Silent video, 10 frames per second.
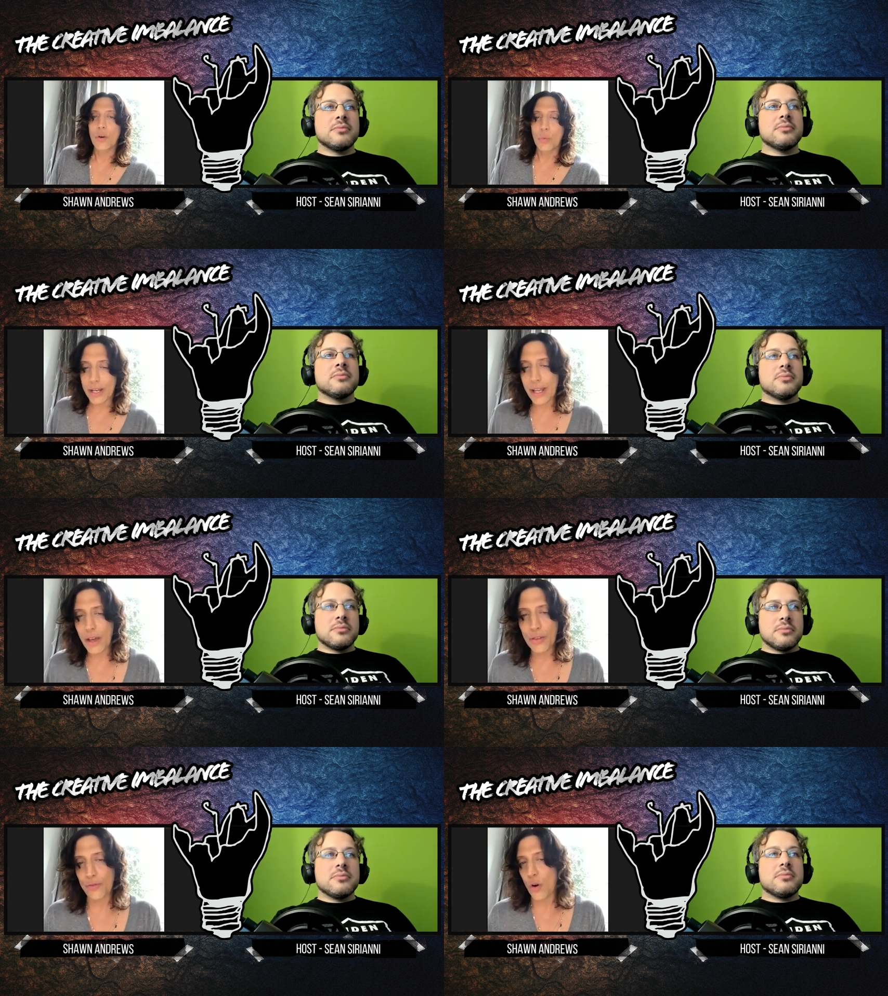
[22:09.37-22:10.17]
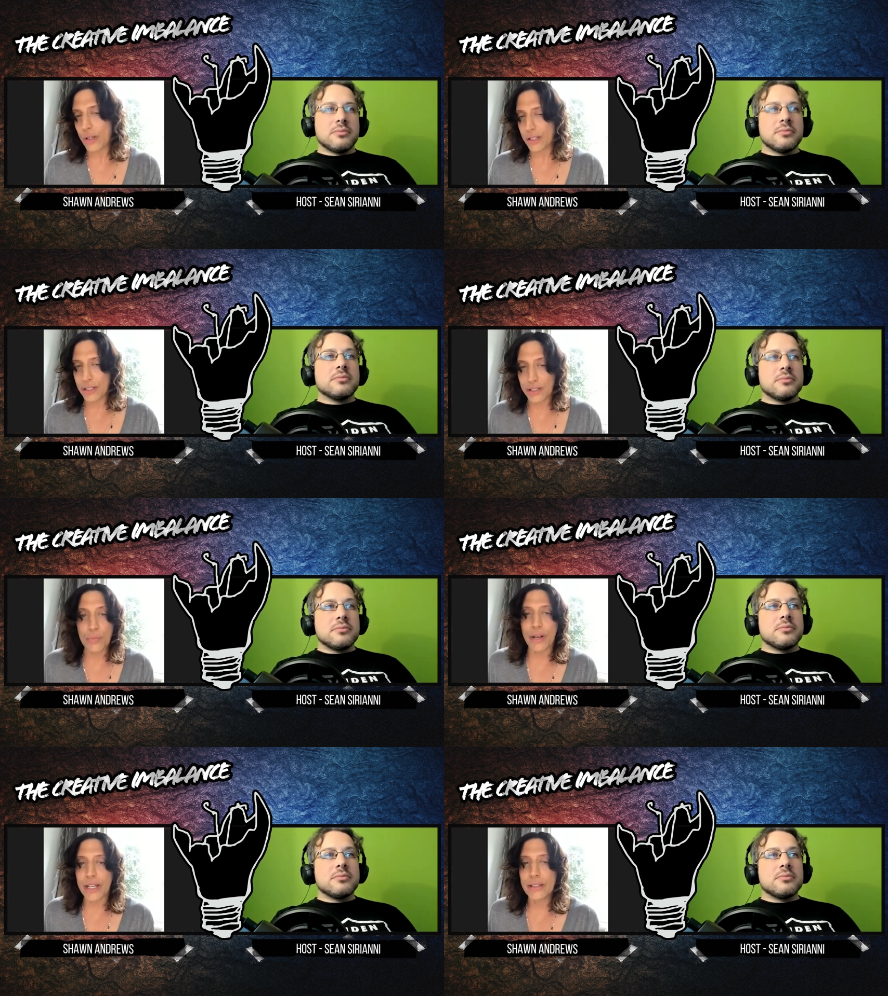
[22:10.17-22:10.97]
Speaker 1: right now, the focus is to
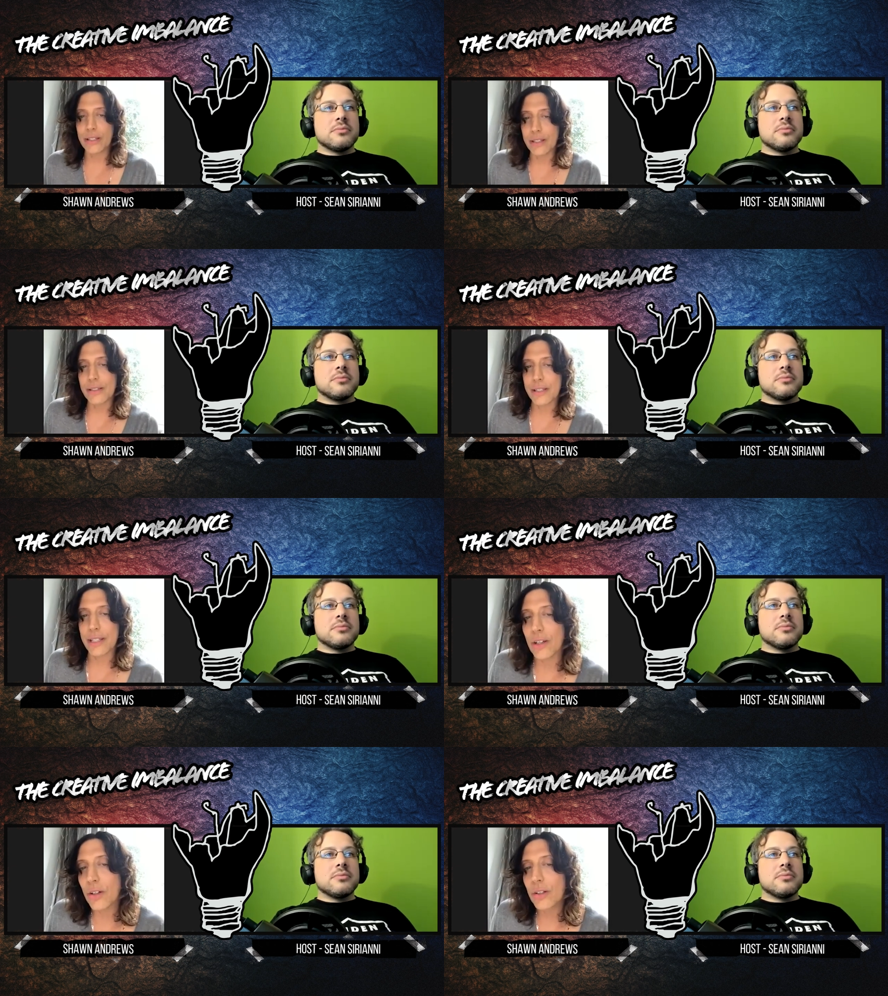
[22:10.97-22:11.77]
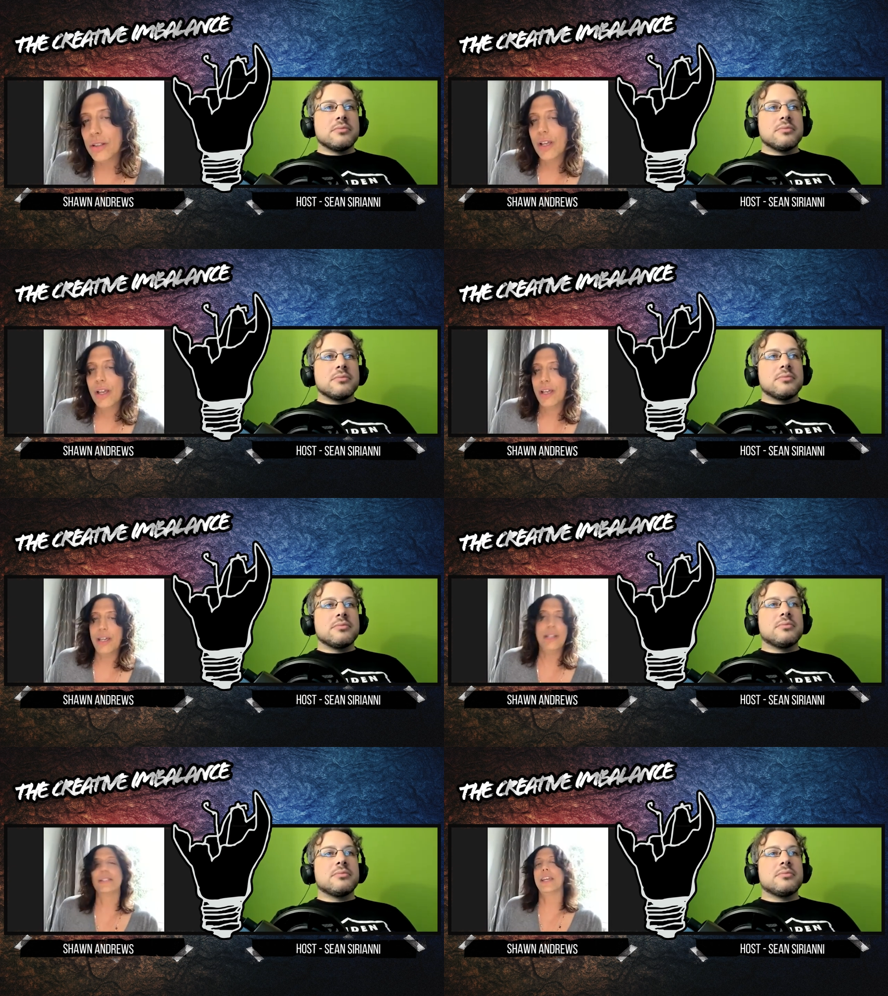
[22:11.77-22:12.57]
break the the single,
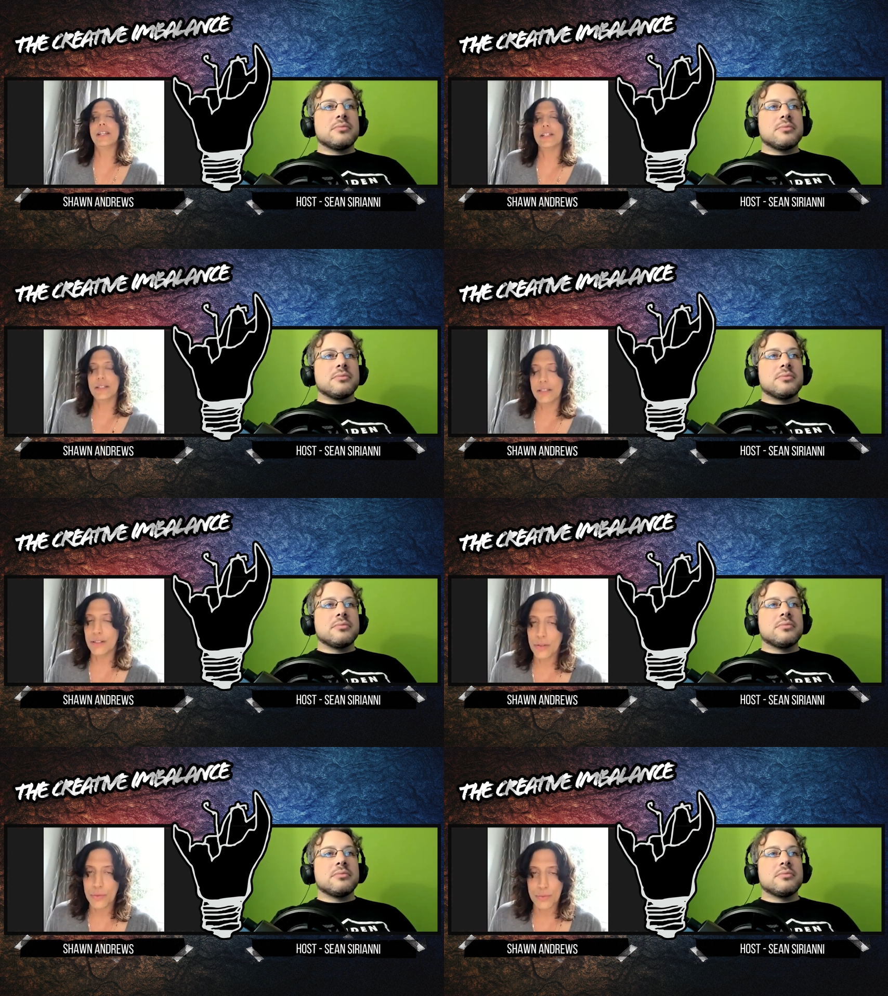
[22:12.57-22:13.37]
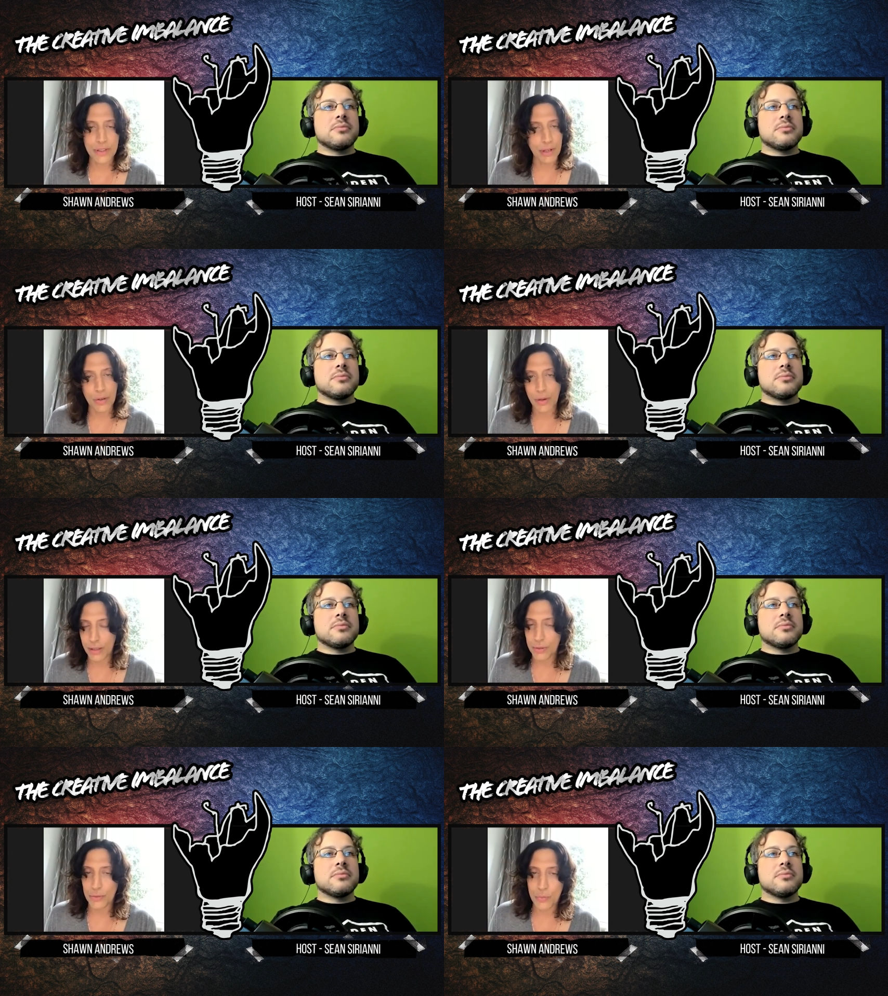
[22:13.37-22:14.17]
and it's getting you know some
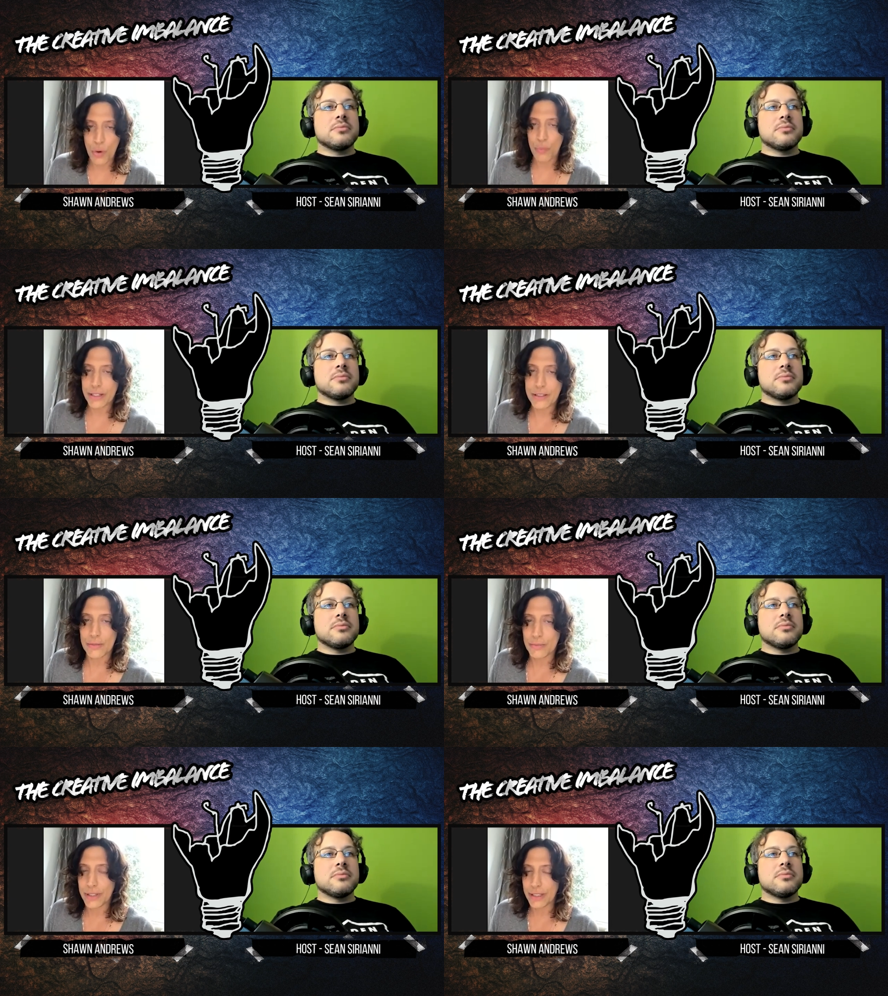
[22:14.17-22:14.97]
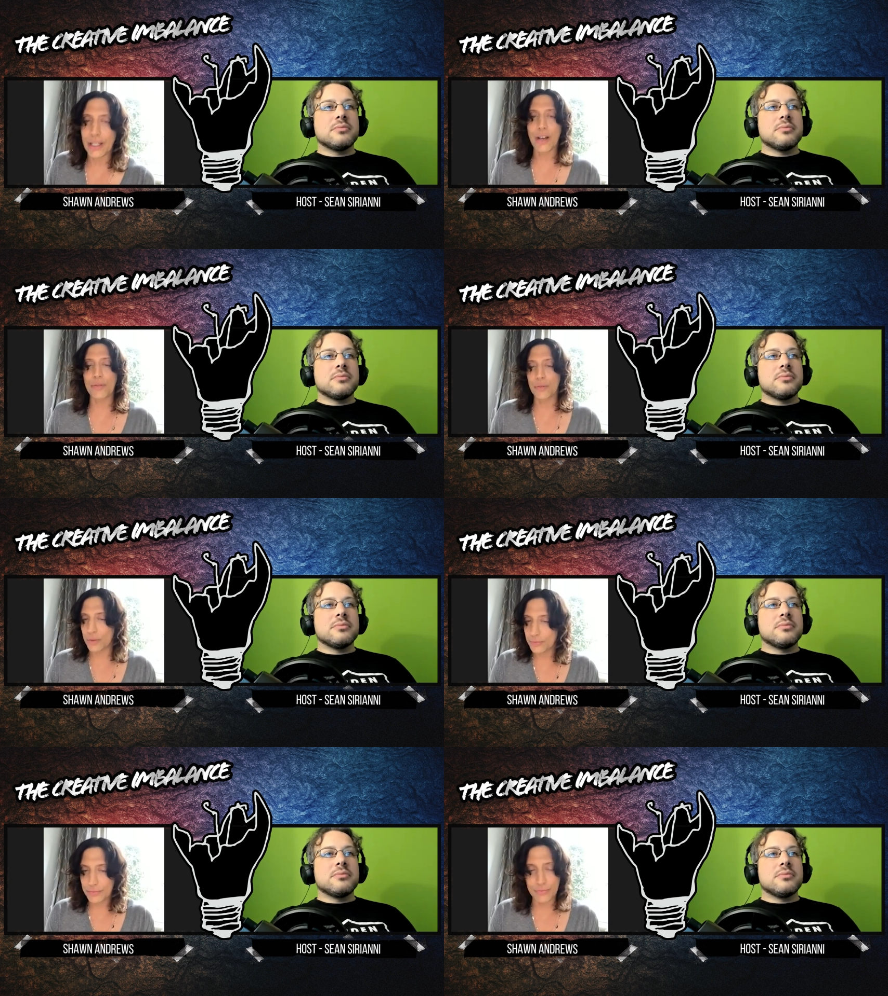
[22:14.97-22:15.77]
incredible momentum, and love,
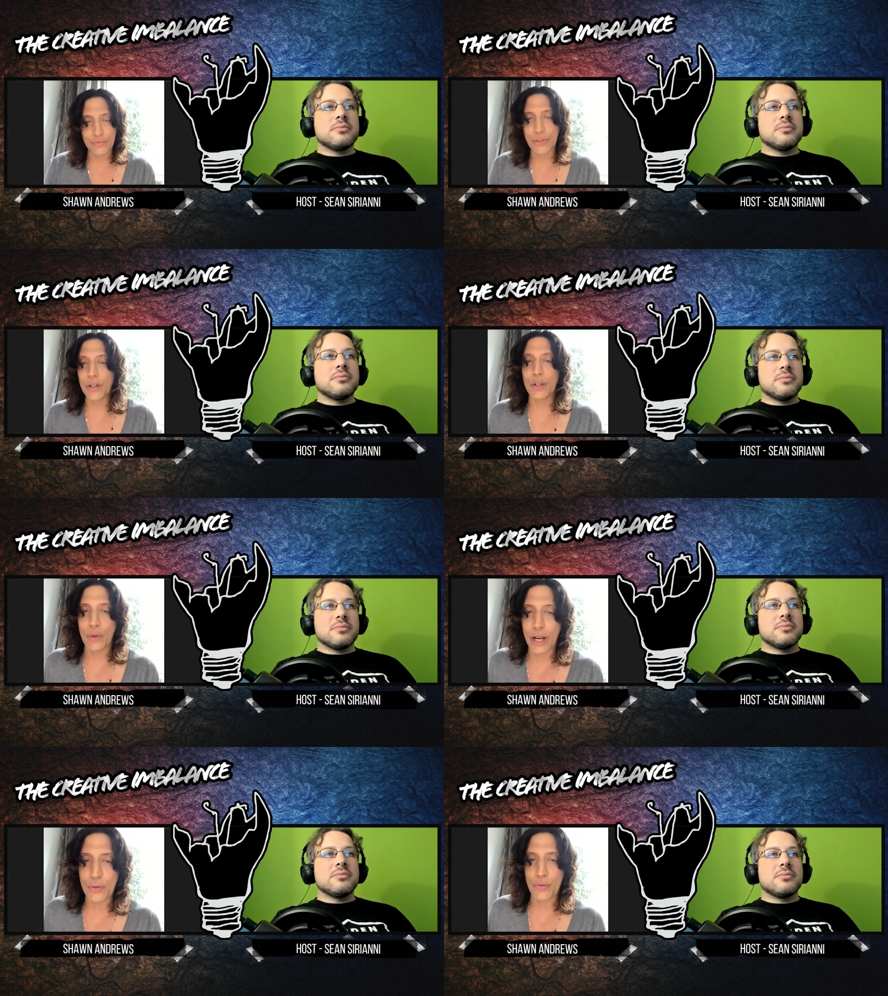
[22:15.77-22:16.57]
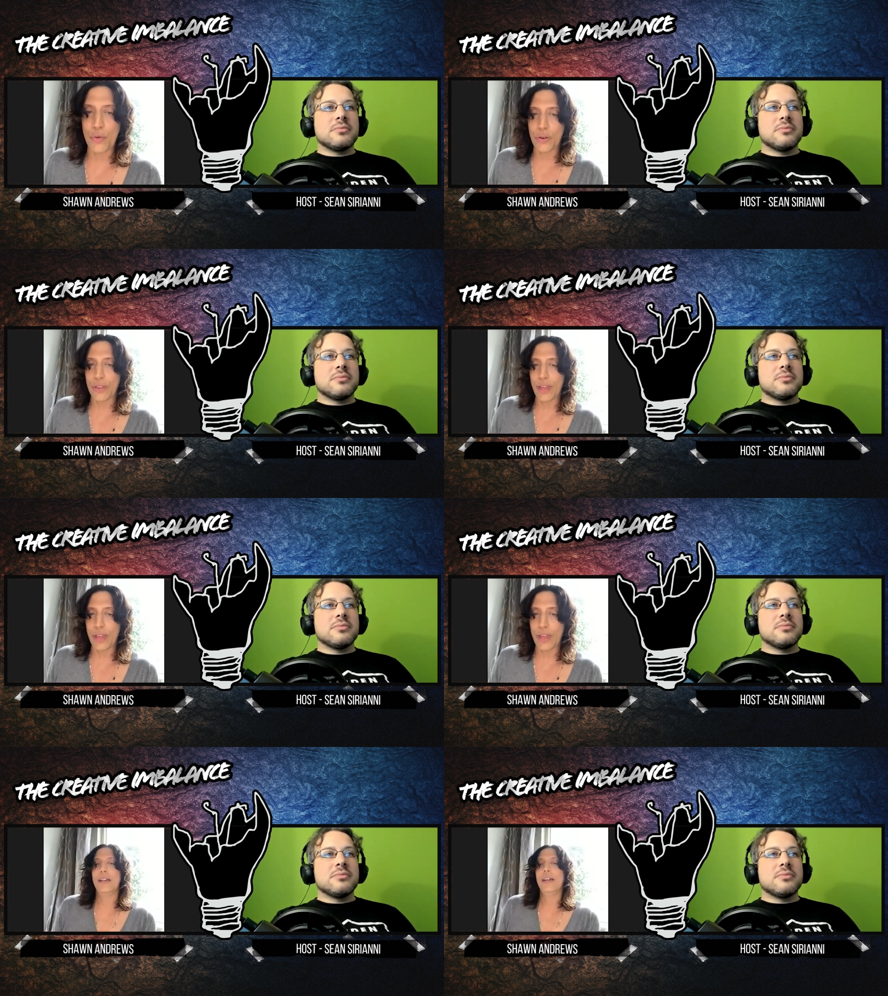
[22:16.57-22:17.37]
and very grateful for that.